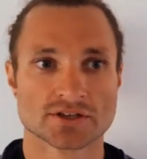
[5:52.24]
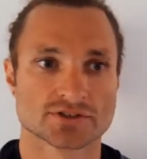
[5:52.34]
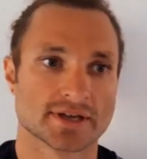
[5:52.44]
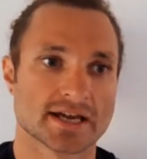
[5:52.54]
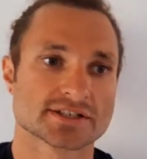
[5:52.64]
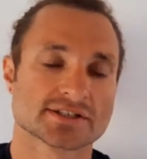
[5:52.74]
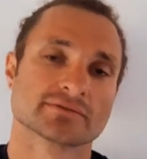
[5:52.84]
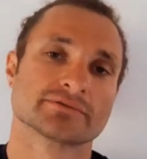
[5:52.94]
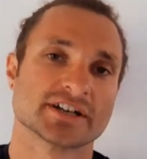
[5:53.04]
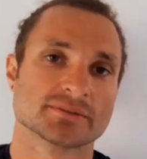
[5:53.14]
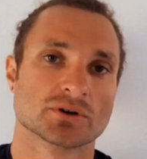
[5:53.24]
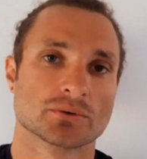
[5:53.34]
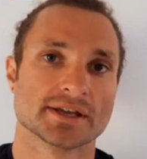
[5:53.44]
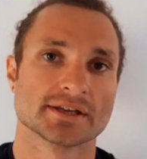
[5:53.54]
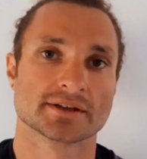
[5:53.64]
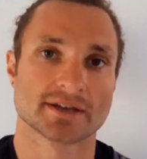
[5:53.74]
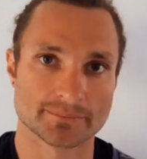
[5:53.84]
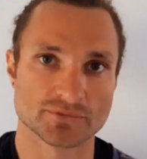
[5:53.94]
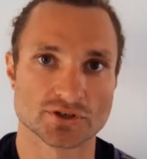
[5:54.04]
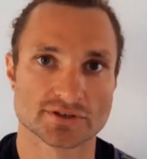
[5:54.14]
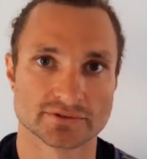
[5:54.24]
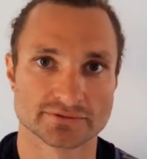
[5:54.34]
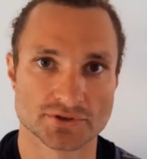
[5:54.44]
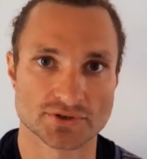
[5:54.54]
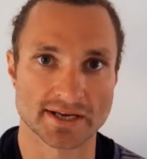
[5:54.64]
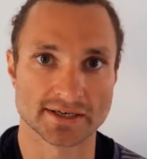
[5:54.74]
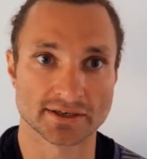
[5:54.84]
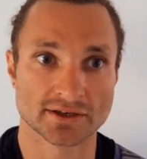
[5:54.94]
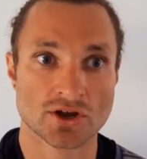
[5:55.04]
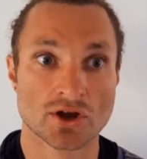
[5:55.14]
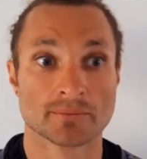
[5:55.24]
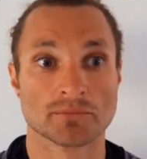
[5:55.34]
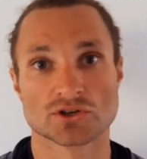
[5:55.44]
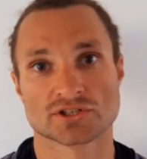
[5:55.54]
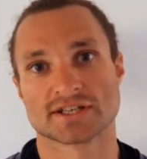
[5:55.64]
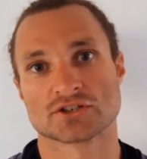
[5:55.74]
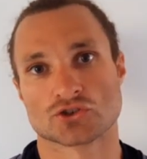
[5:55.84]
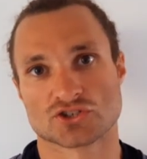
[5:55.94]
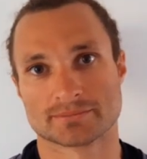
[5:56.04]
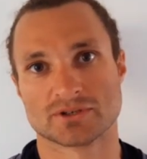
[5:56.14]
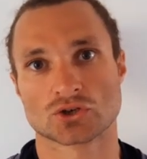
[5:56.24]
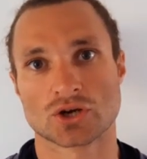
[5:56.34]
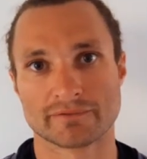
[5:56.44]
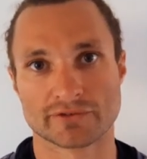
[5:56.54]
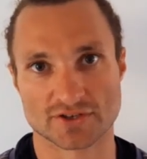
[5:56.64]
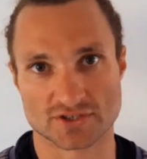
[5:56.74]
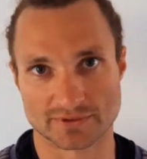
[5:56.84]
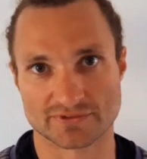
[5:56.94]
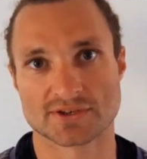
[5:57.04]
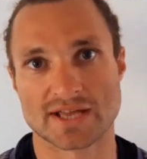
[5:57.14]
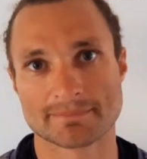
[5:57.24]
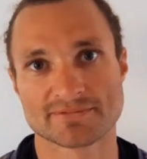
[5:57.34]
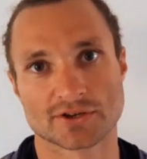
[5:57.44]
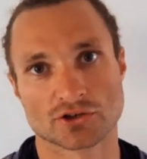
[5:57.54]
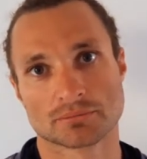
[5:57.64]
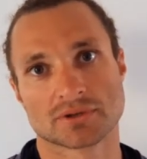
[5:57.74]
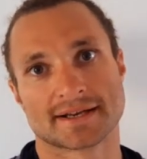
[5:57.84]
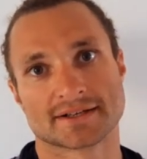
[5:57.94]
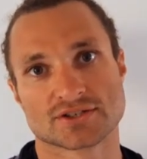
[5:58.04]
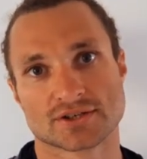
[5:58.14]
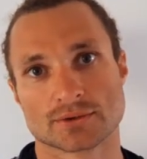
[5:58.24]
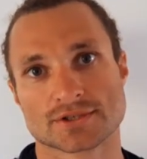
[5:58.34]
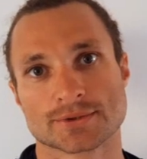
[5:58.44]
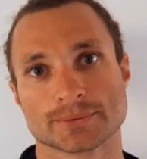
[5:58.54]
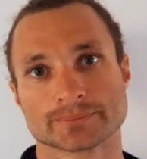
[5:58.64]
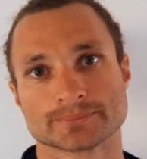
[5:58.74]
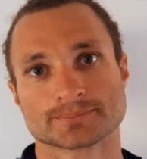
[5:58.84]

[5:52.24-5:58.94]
So yes, variable weight can be useful for training, mostly just to build confidence with the depth that you're planning to go to.